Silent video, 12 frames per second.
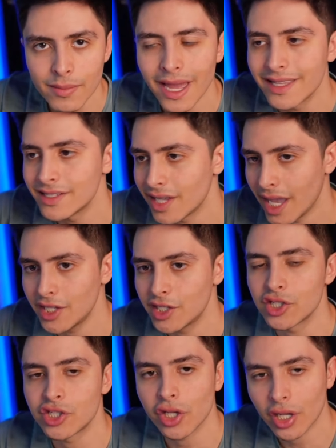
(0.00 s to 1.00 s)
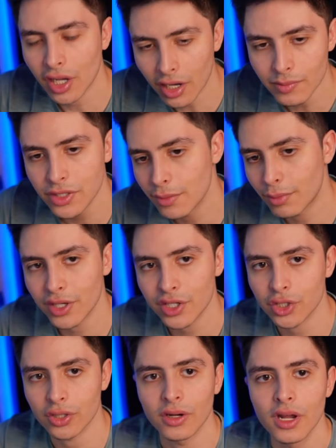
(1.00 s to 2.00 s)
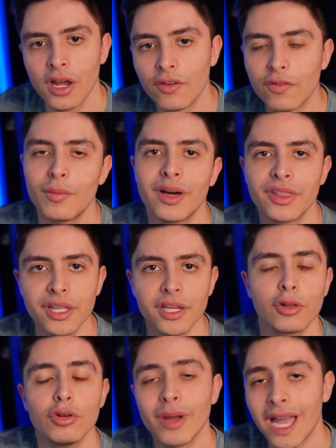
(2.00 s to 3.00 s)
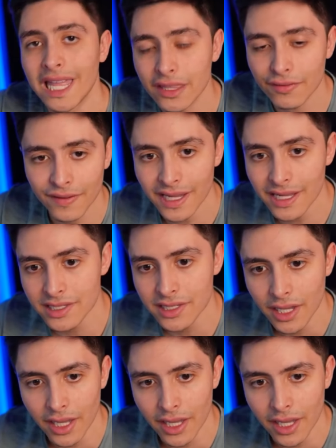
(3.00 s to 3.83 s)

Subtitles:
and his agent succumbed to the pressure from Athletic Club and the fans,